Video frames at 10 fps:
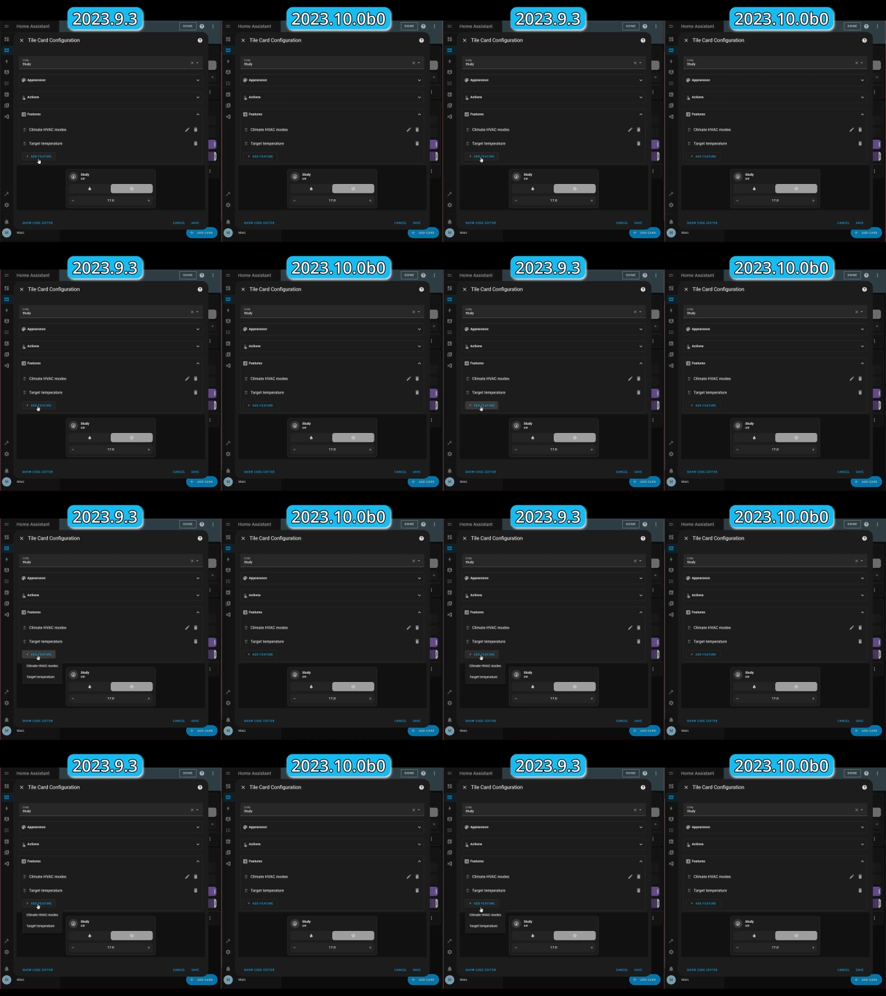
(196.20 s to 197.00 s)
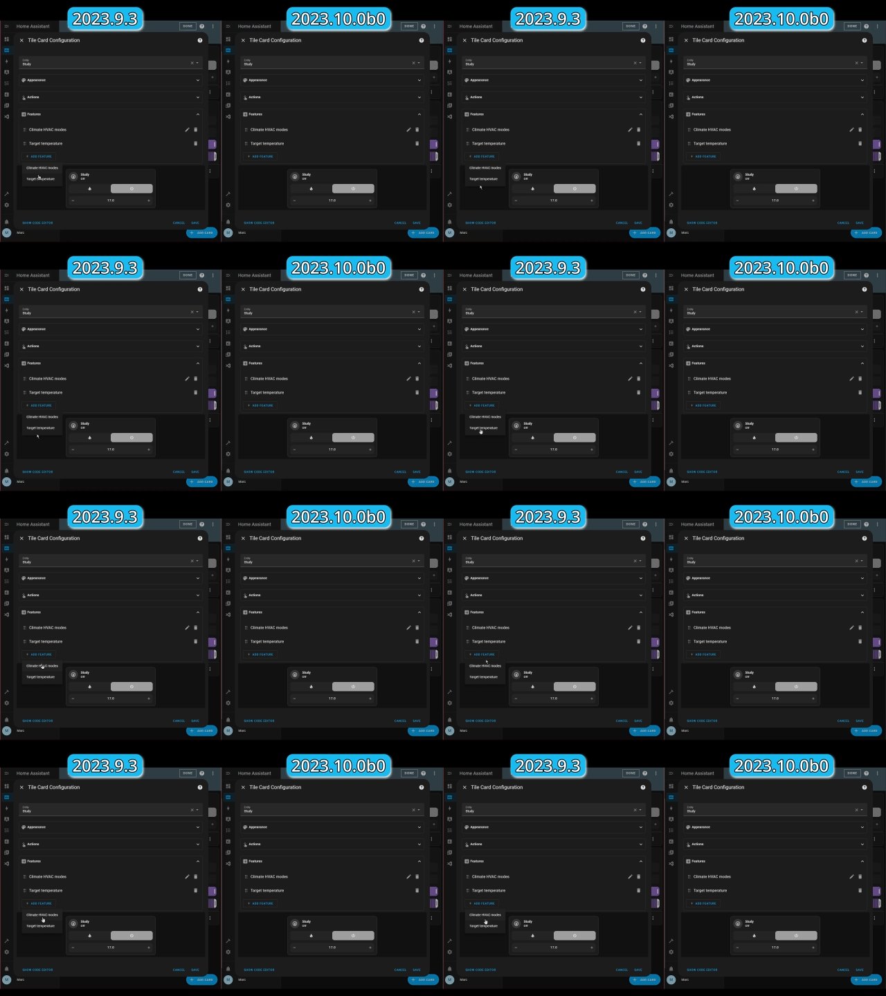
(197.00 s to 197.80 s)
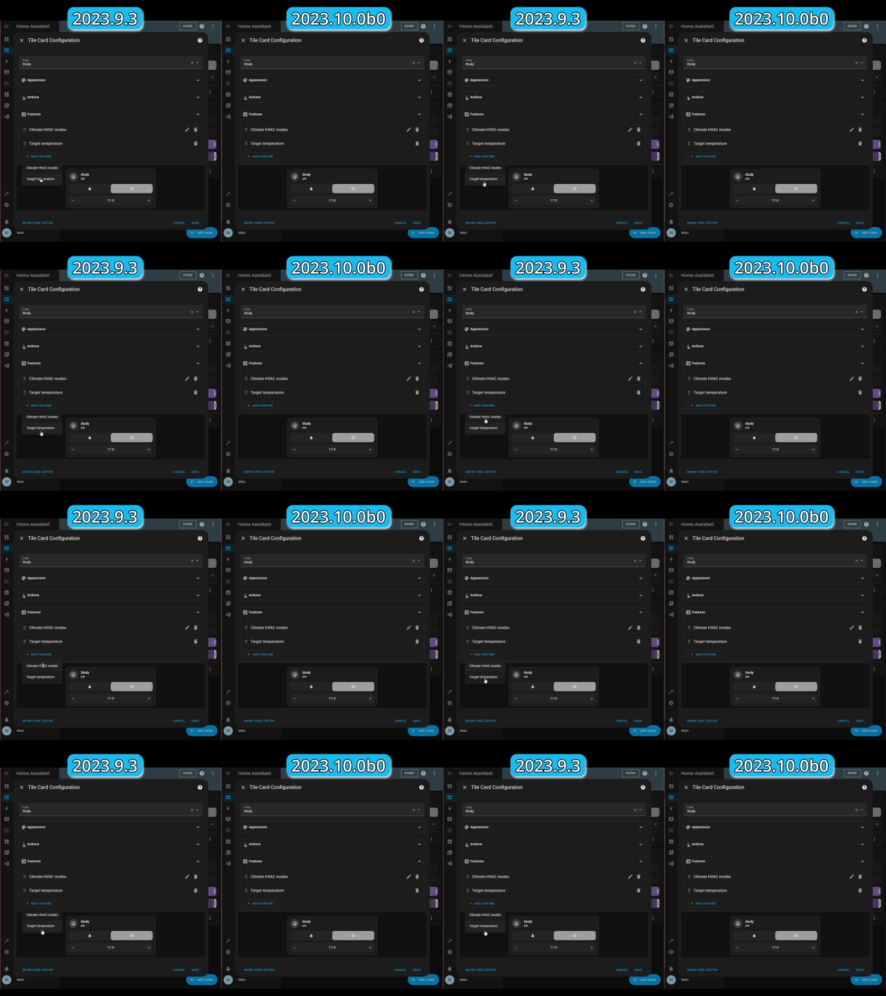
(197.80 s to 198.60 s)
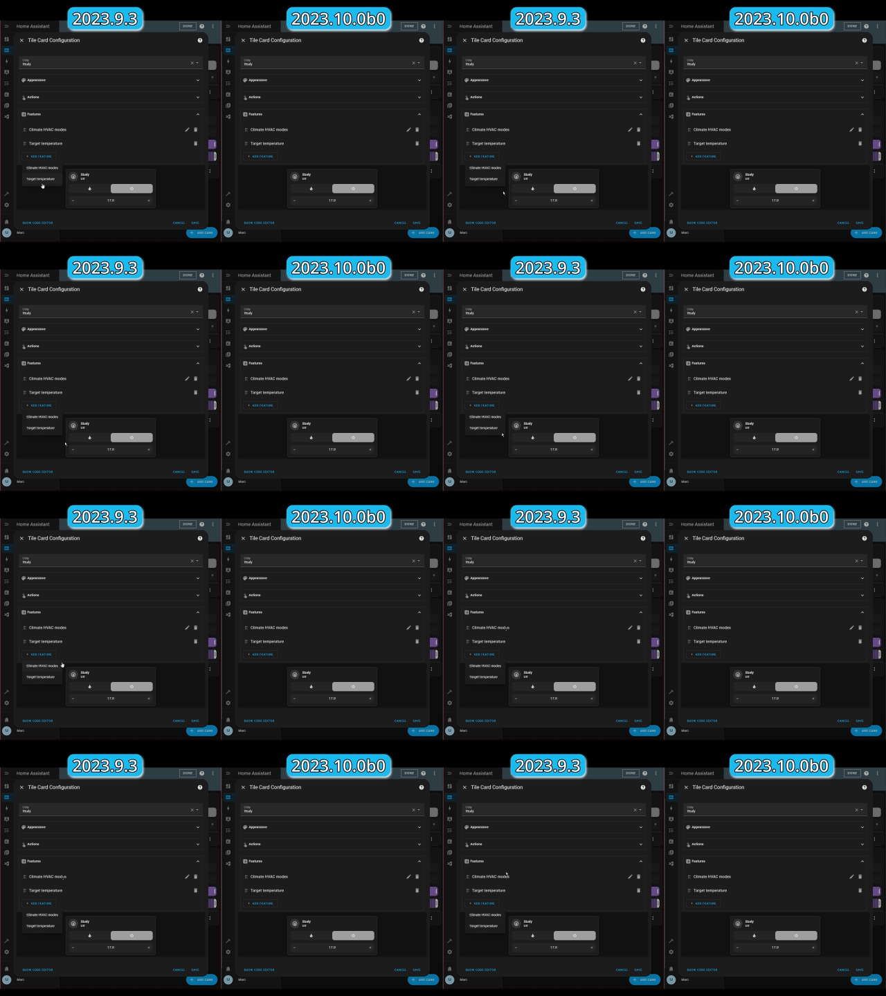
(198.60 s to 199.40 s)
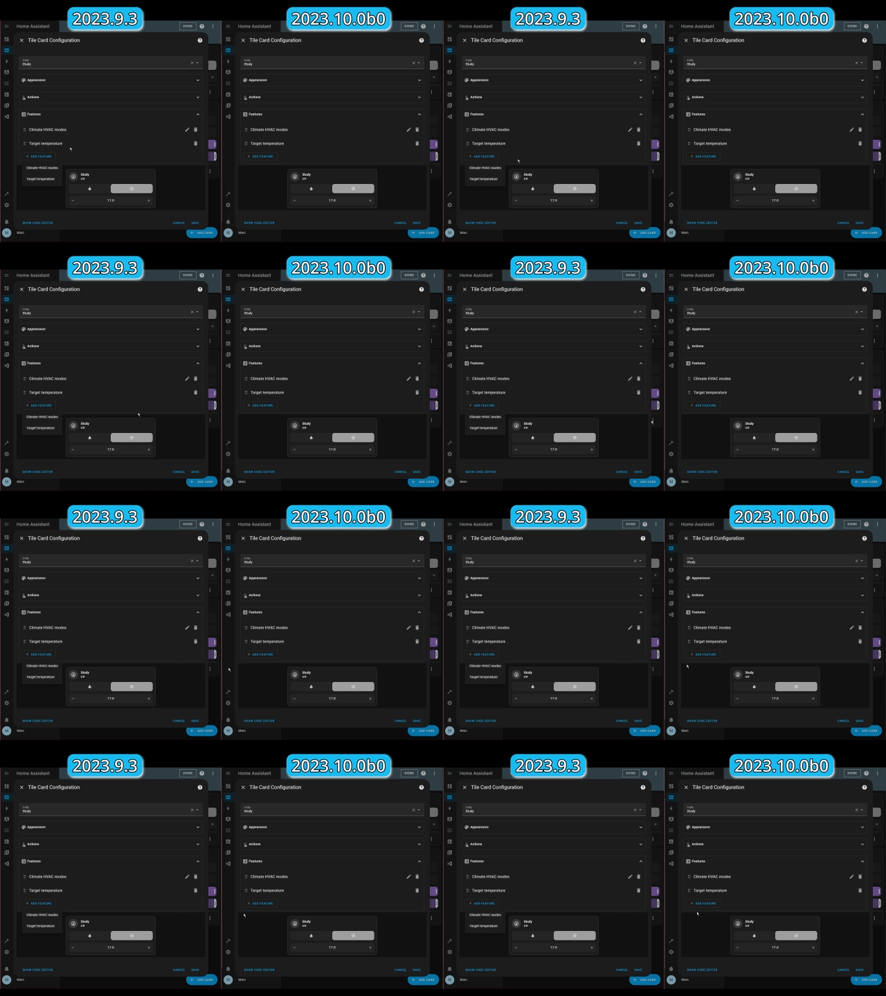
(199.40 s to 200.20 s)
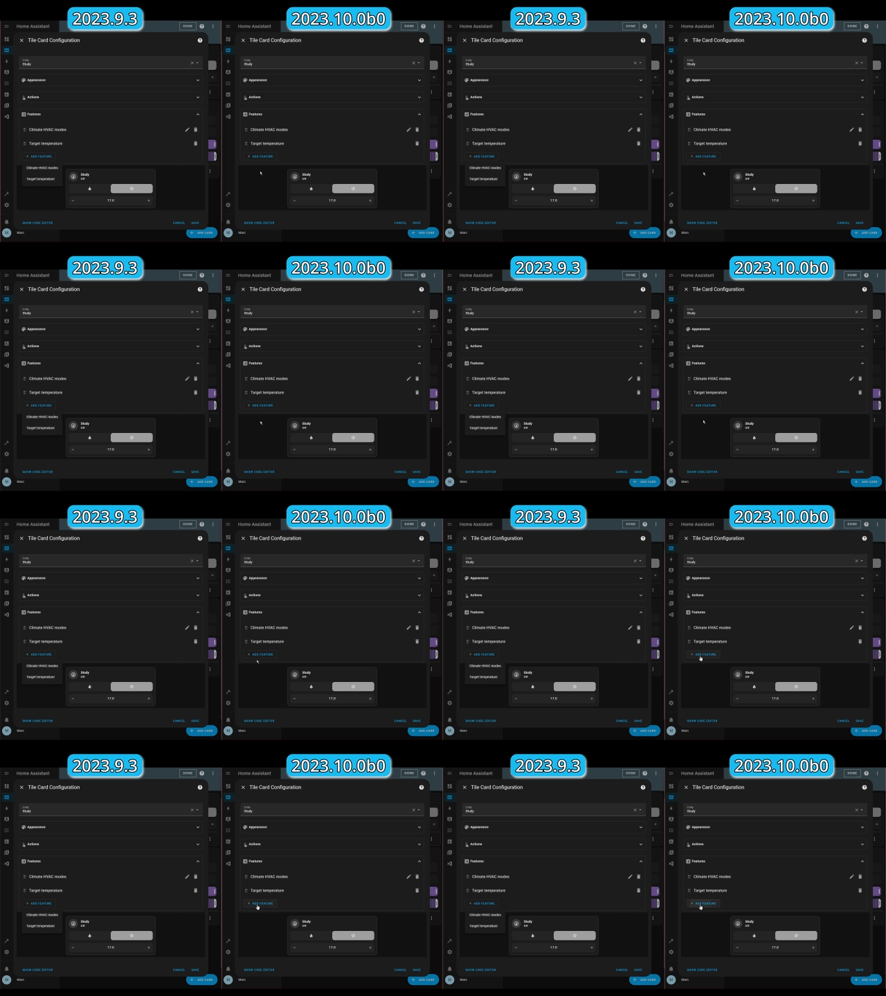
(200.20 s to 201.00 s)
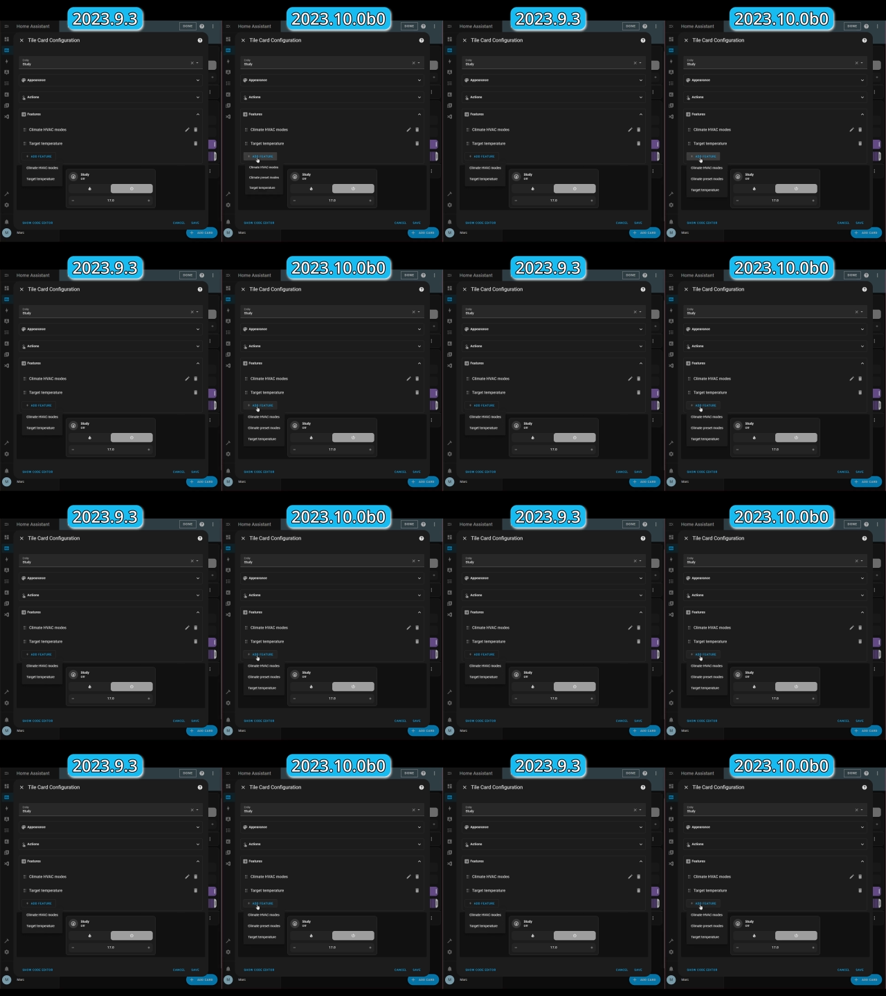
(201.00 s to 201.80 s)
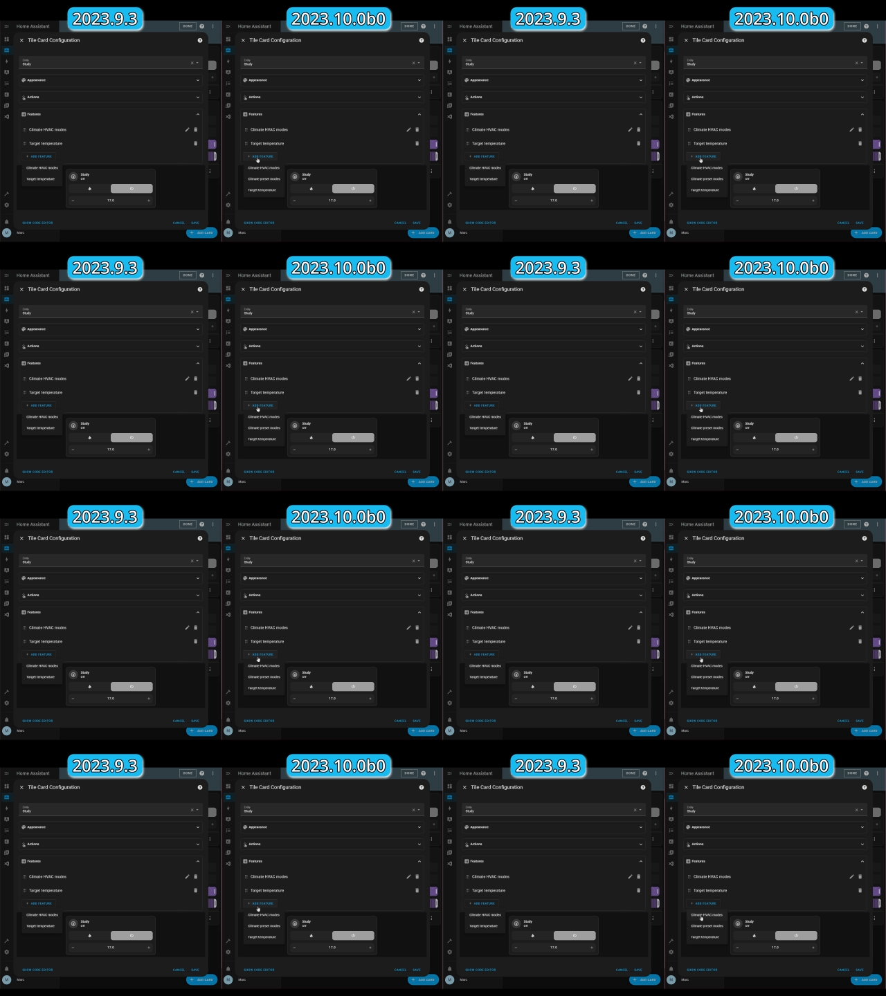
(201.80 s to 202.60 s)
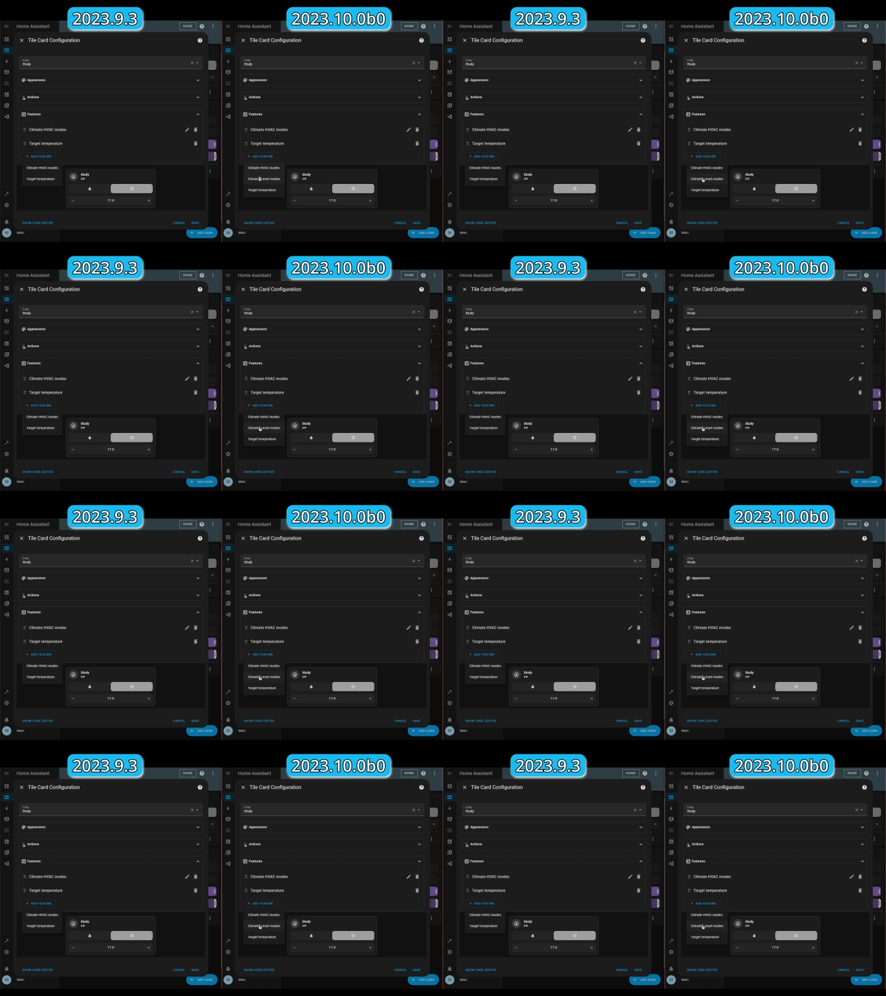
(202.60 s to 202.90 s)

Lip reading: No face is visible, so there are no lips to read.